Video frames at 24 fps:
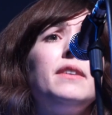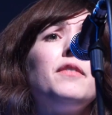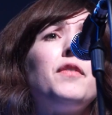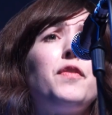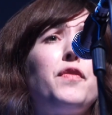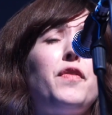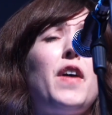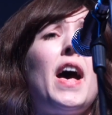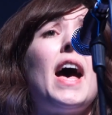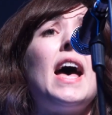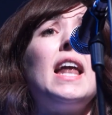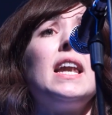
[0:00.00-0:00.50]

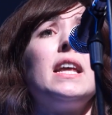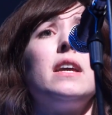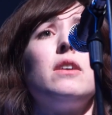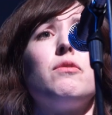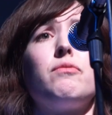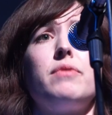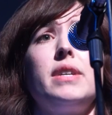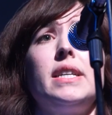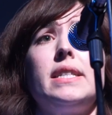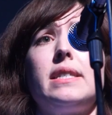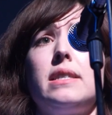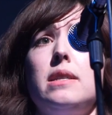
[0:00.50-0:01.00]
fairly
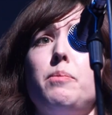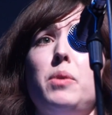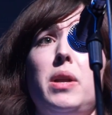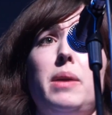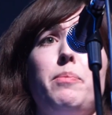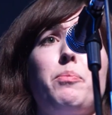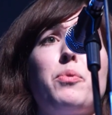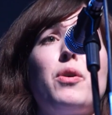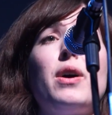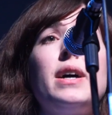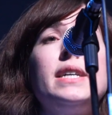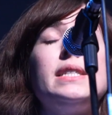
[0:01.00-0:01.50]
reasonably
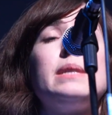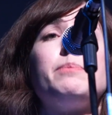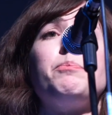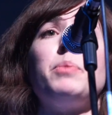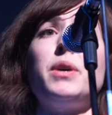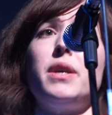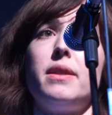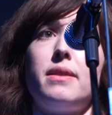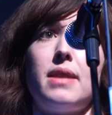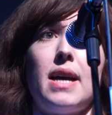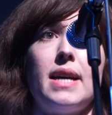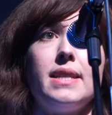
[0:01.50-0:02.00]
priced,
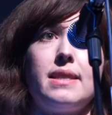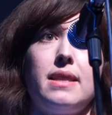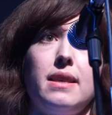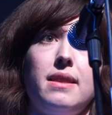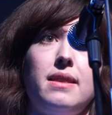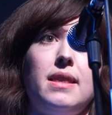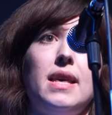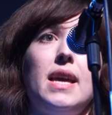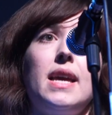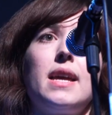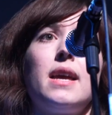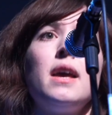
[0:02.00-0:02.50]
but that's the
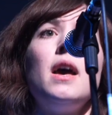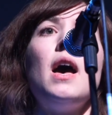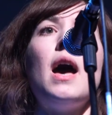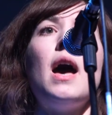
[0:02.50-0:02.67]
thing